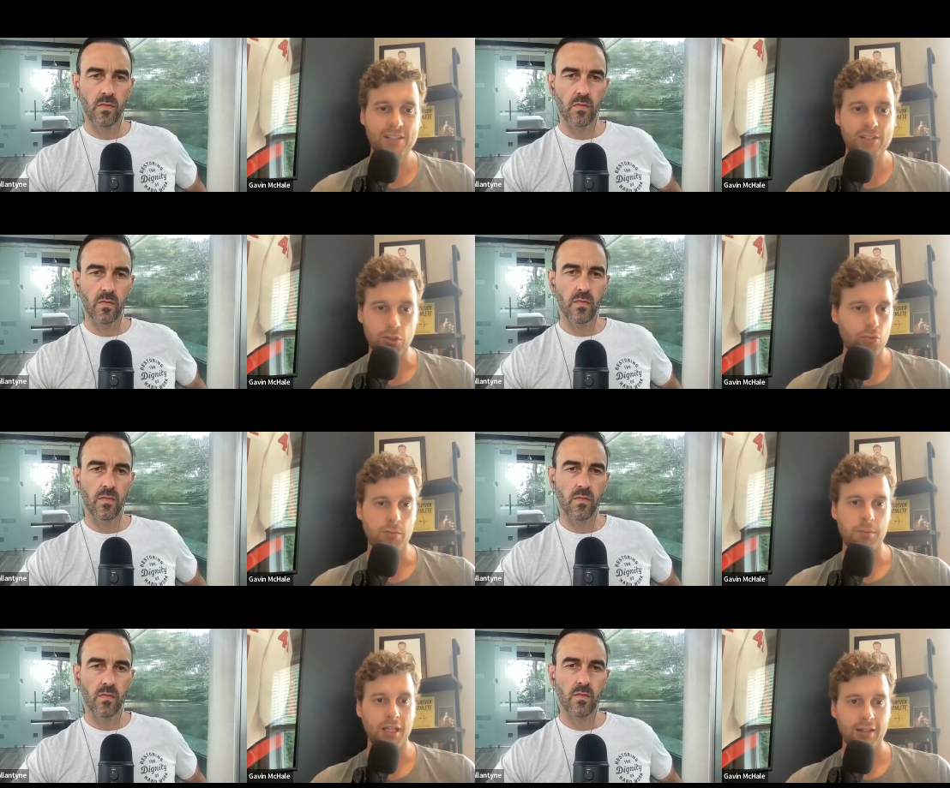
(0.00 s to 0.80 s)
Speaker 1: is new
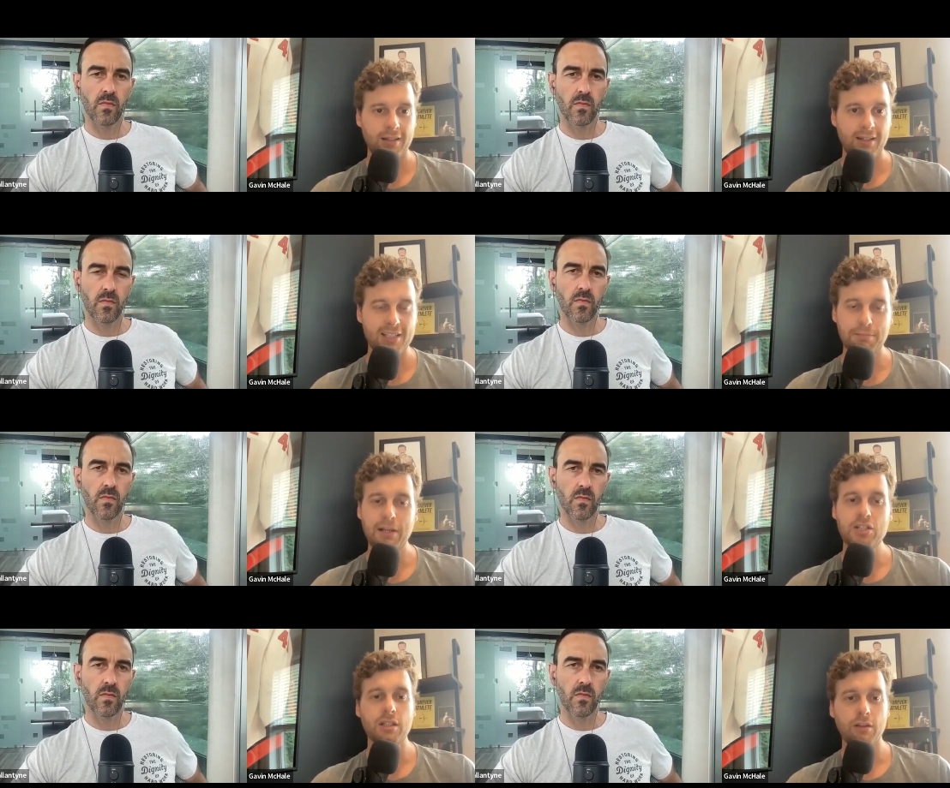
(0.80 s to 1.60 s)
to me
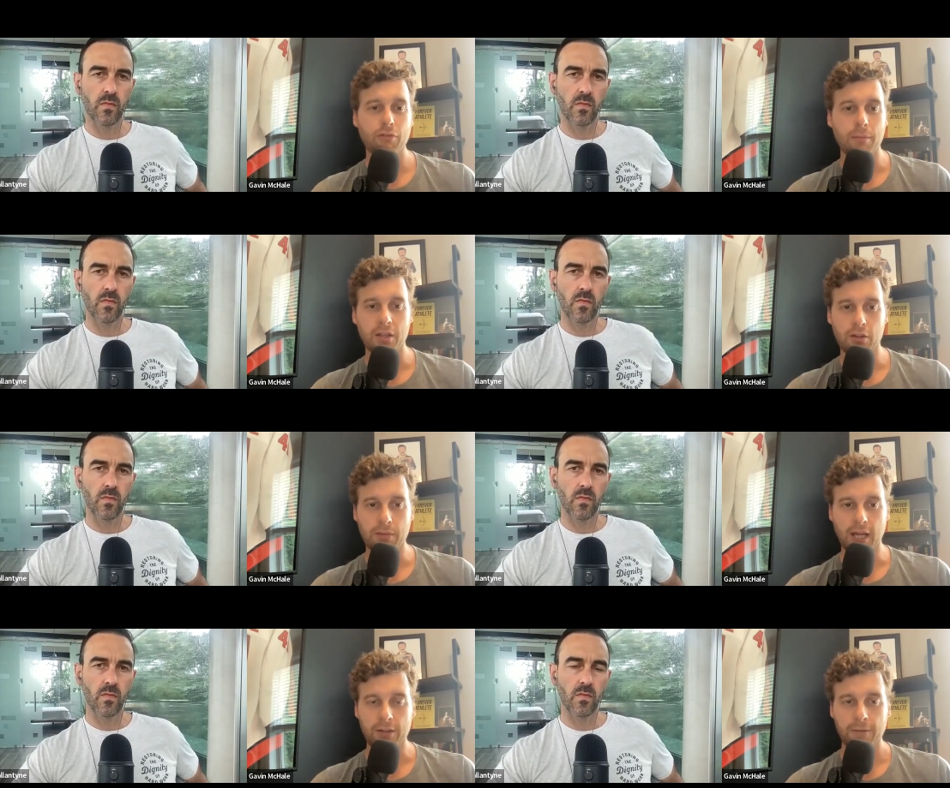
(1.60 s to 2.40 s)
especially from other
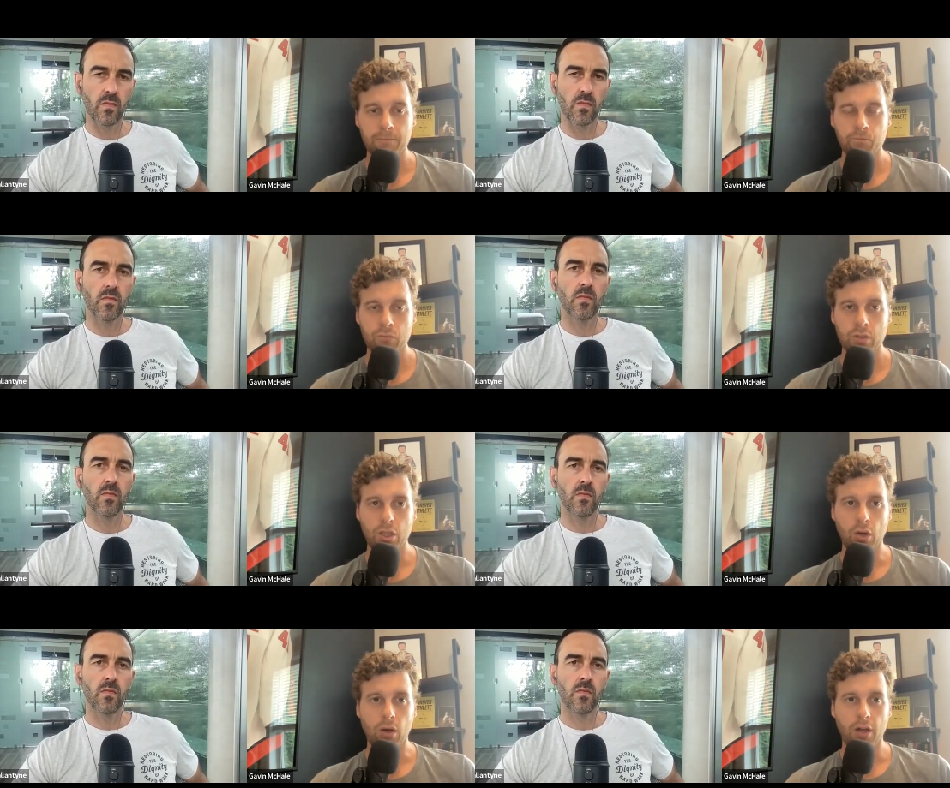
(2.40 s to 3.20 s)
men you
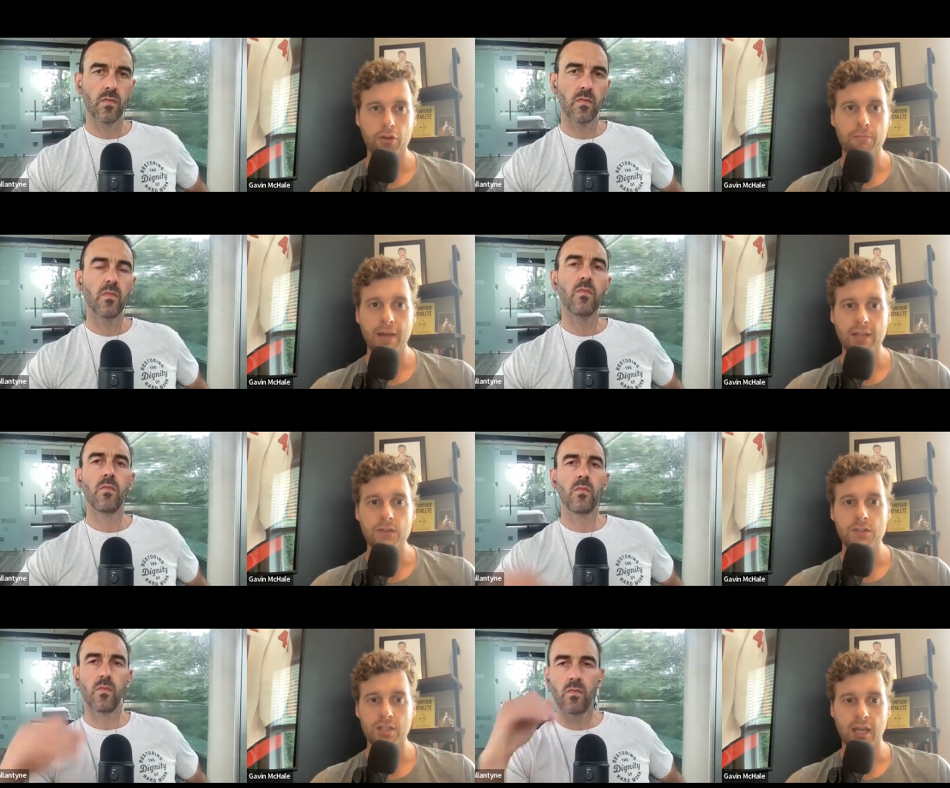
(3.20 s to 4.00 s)
know other
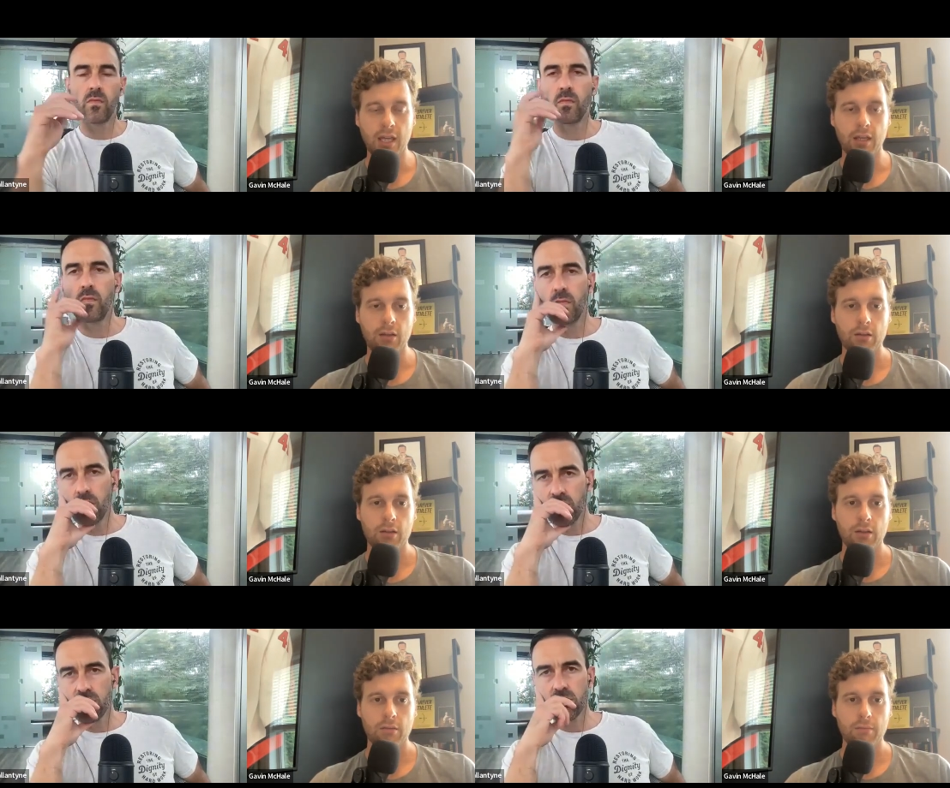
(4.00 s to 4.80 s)
men saying
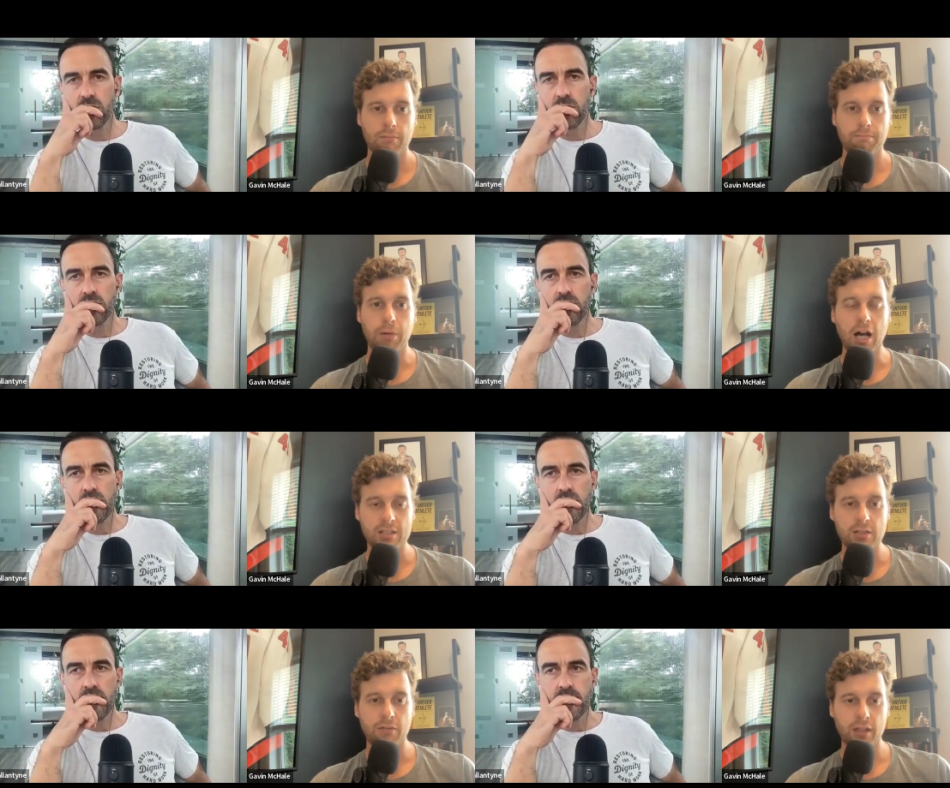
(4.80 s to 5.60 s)

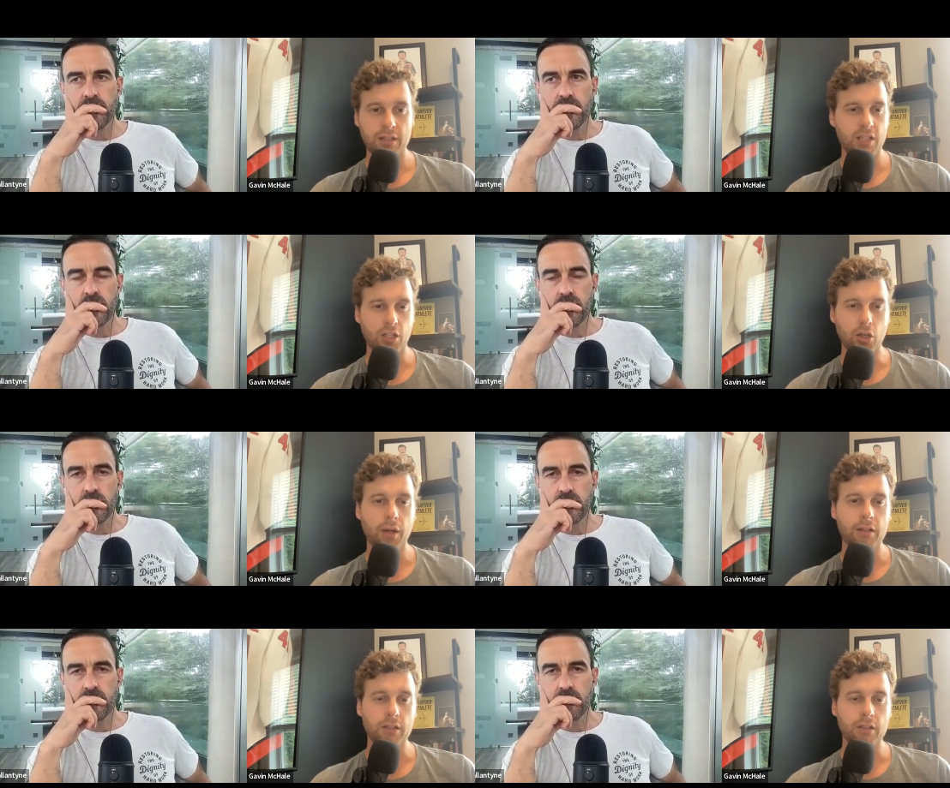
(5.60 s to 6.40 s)
positive things and
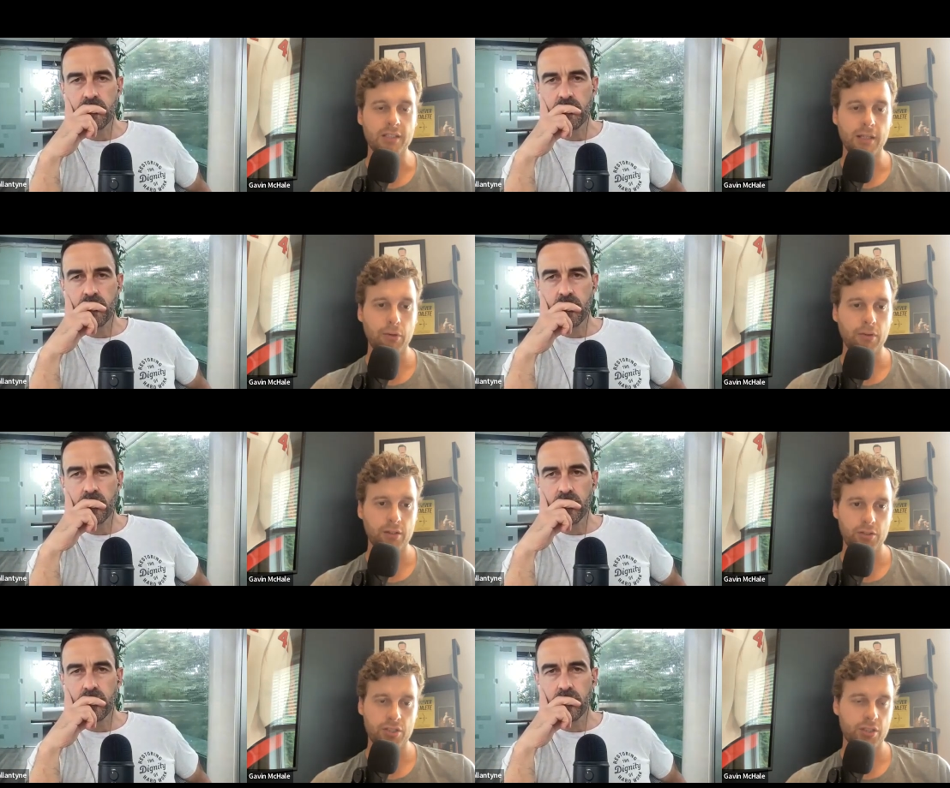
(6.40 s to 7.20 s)
going a little deeper
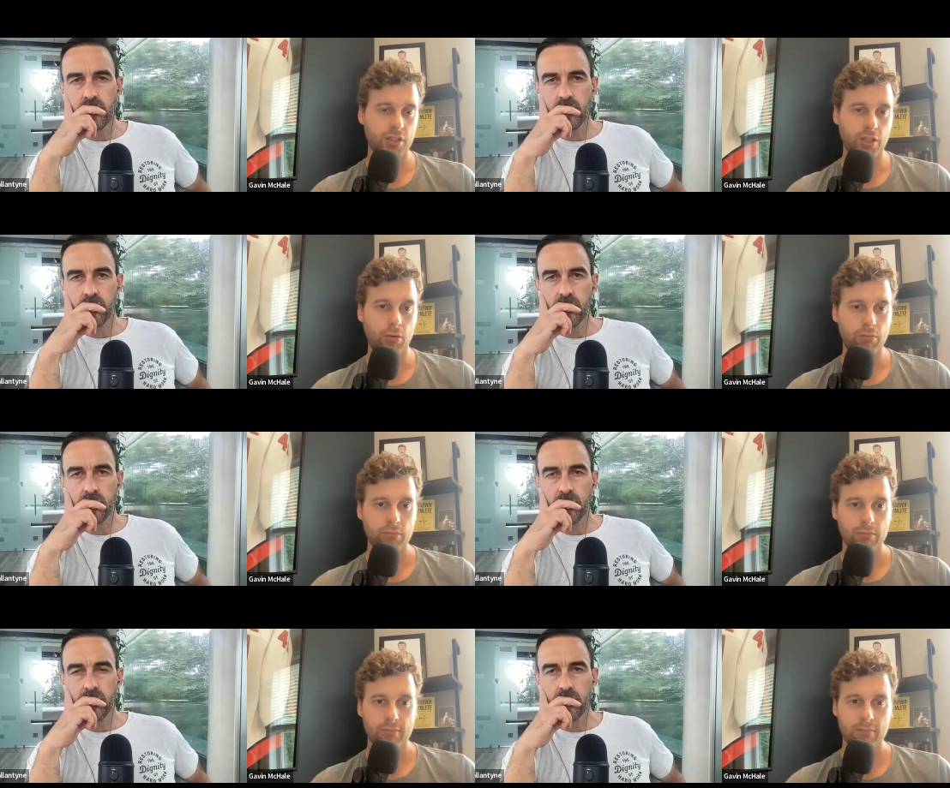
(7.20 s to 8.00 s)
than just you know
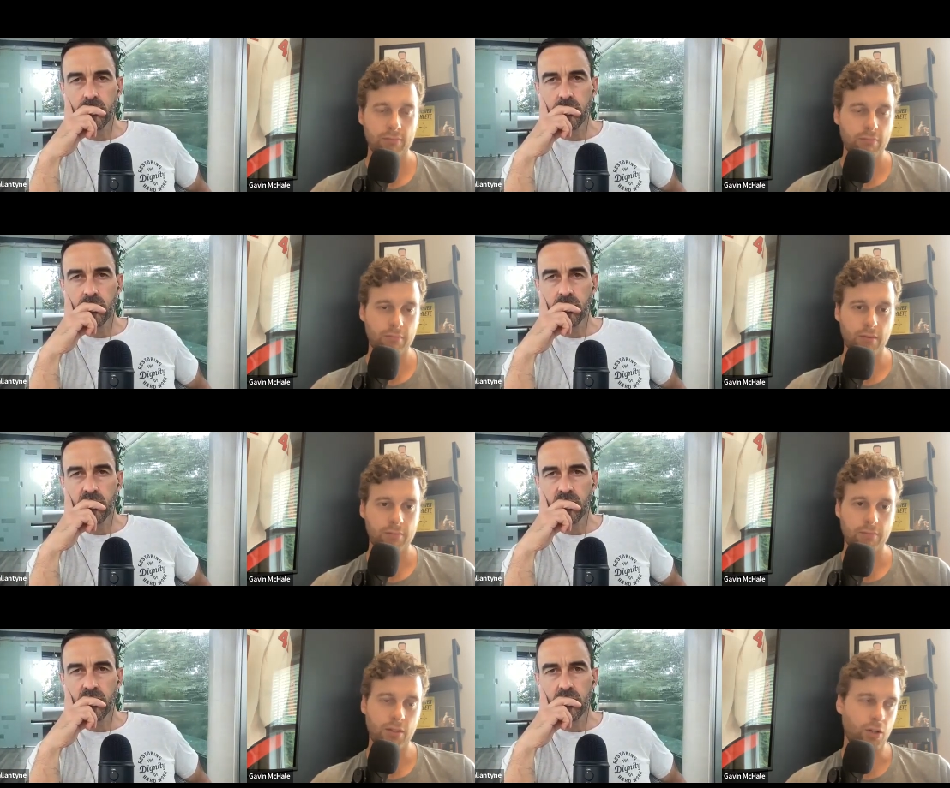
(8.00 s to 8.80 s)

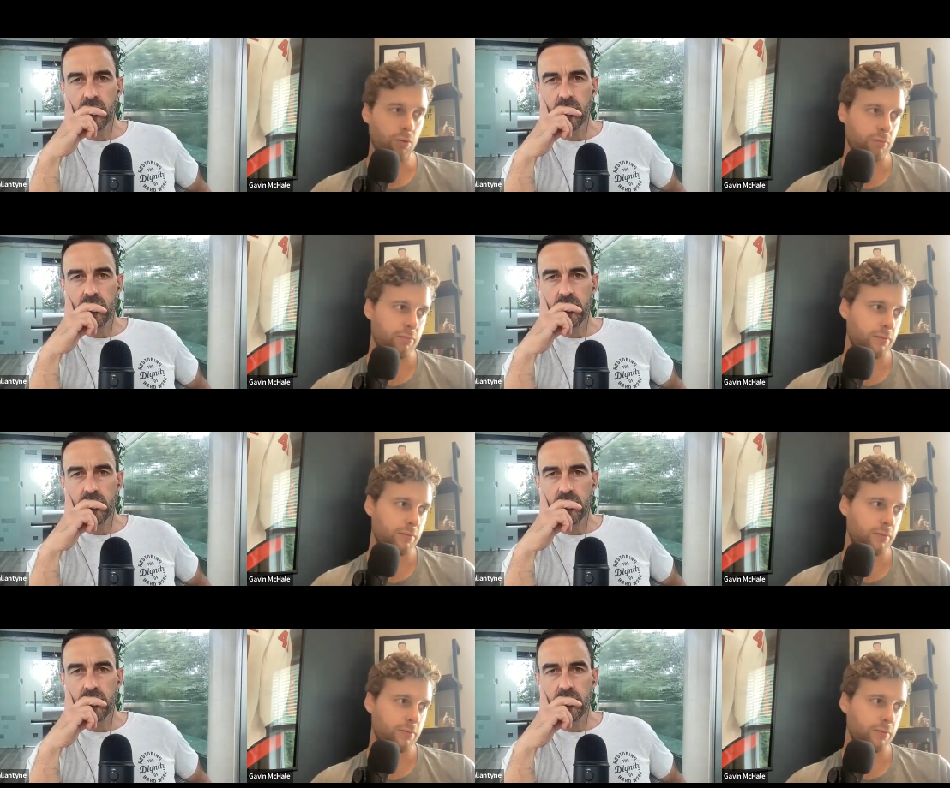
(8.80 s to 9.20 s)
you know